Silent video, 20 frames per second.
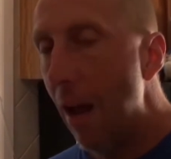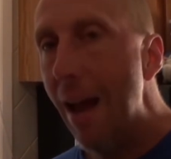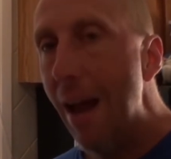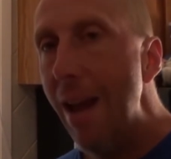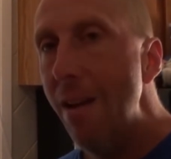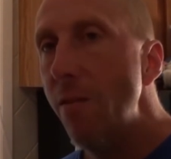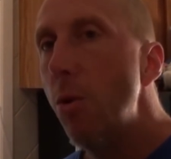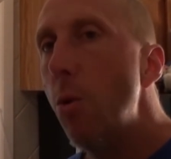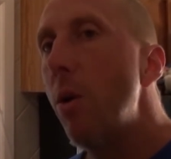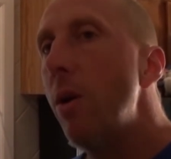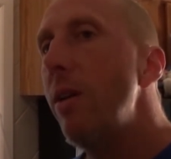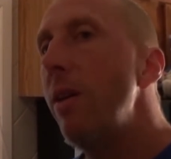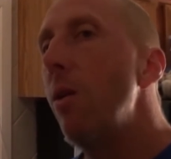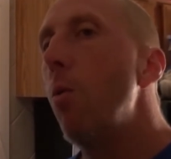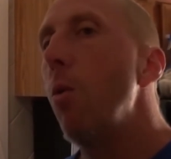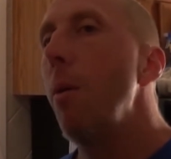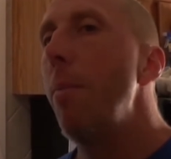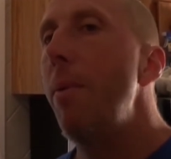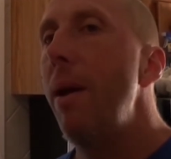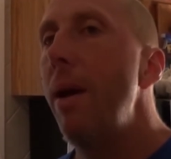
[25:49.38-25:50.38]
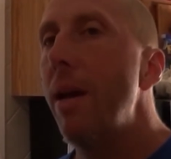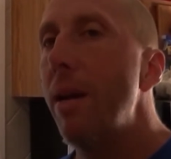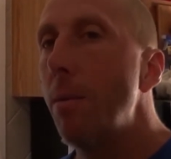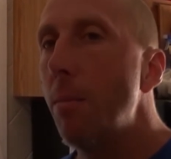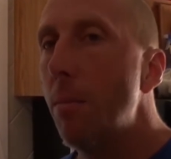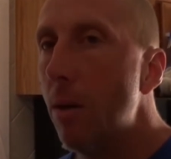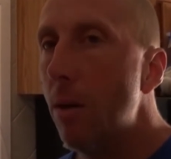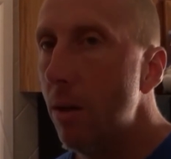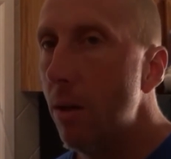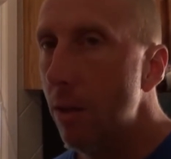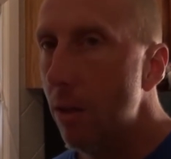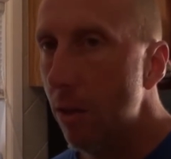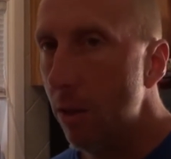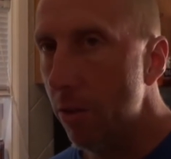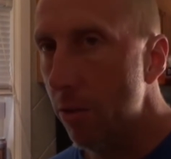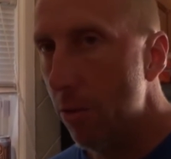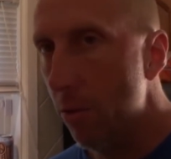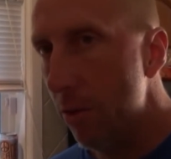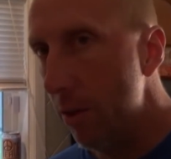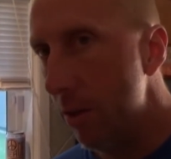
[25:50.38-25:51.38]
I have no idea where Panama,
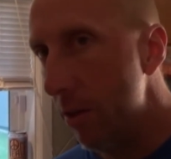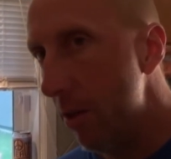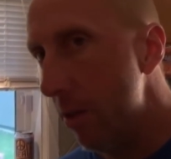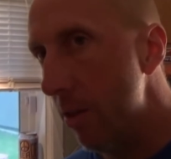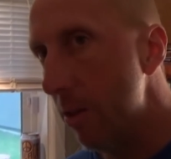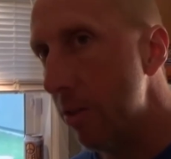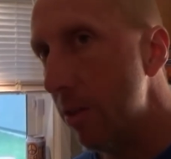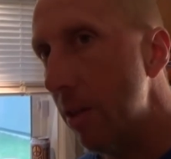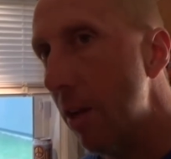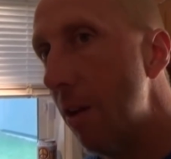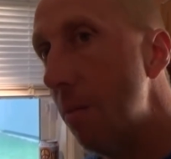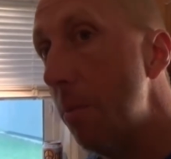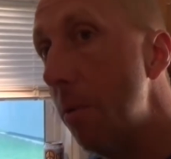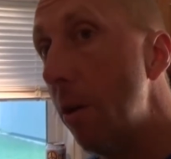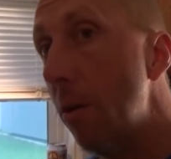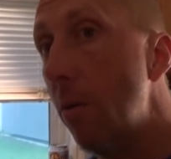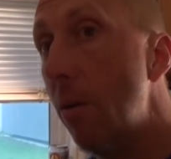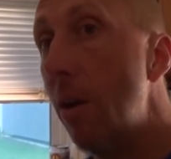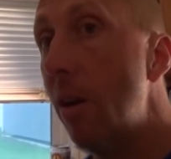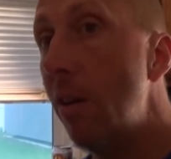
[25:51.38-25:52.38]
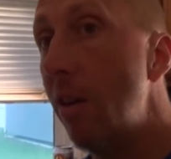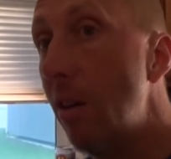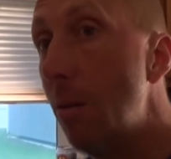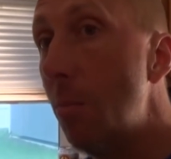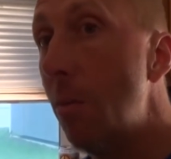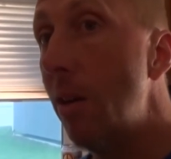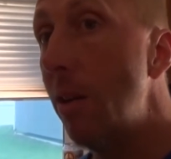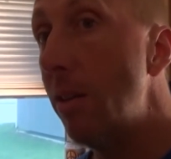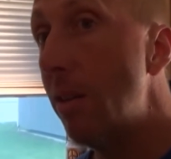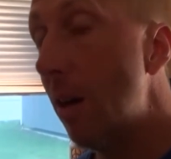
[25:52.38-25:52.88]
Illinois is, and I've been around here my